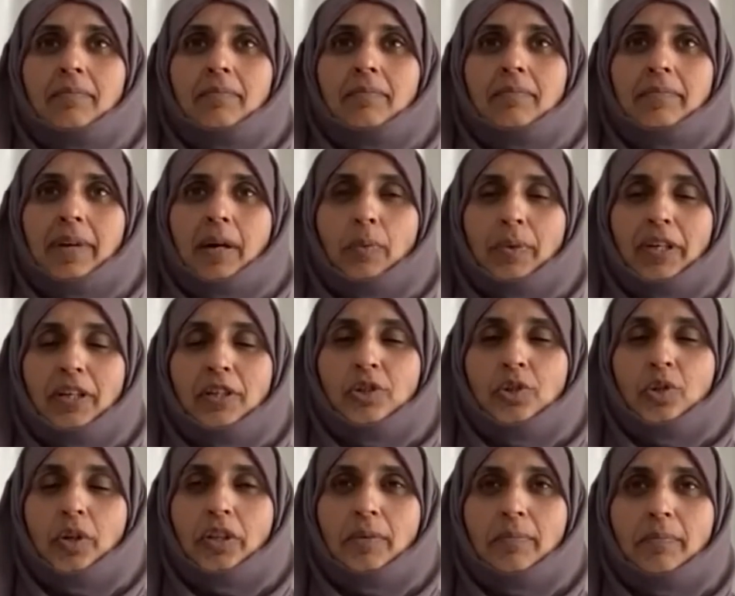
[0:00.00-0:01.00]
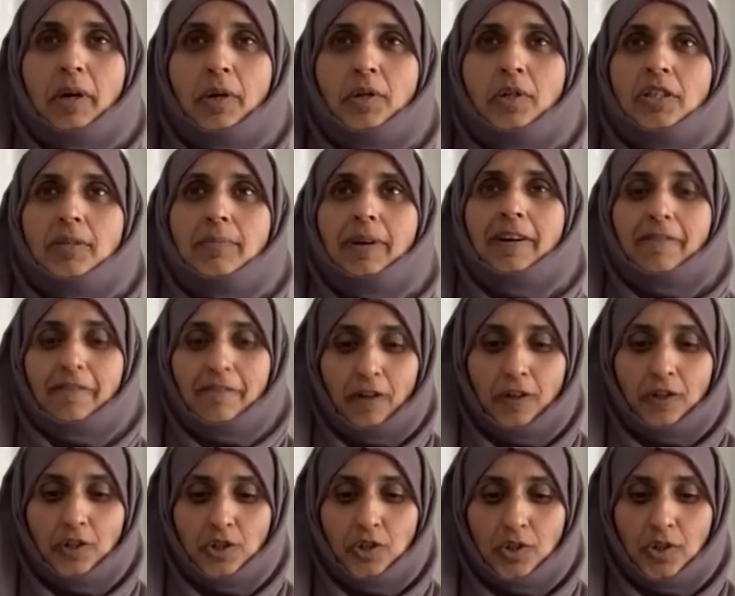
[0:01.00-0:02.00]
that we enjoy the most about
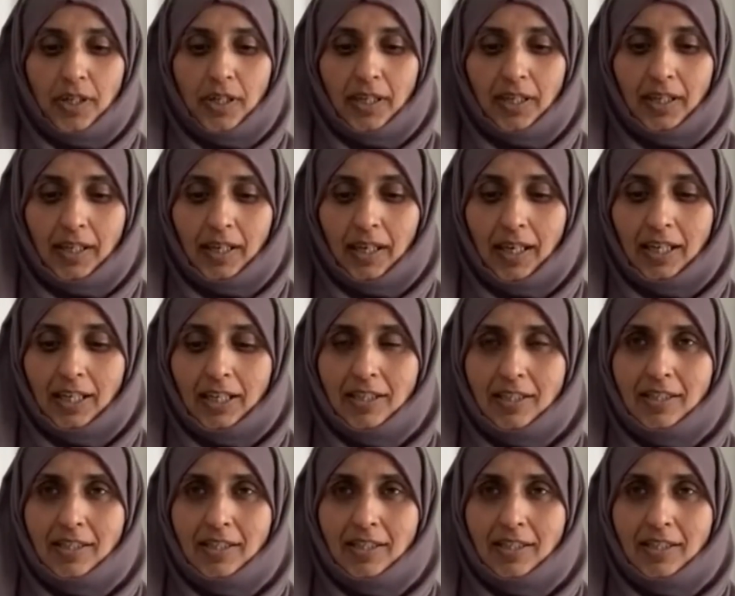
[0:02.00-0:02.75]
fostering is